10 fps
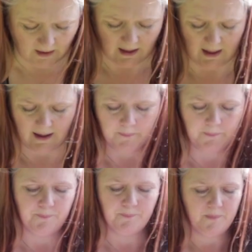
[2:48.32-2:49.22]

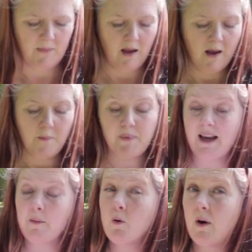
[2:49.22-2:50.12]
But I
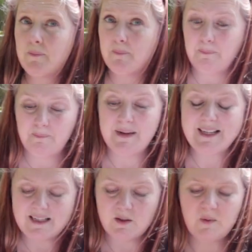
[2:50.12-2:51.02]
am quite
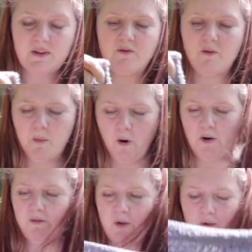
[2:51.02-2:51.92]
pleased with it from the
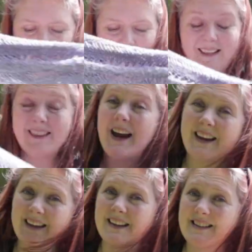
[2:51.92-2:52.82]
point of view that I
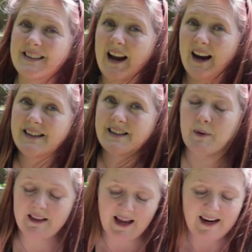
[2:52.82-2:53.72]
like it as an item,
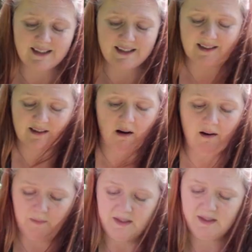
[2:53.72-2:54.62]
I like it as a
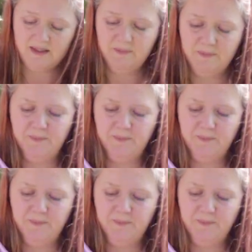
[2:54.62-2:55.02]
garment.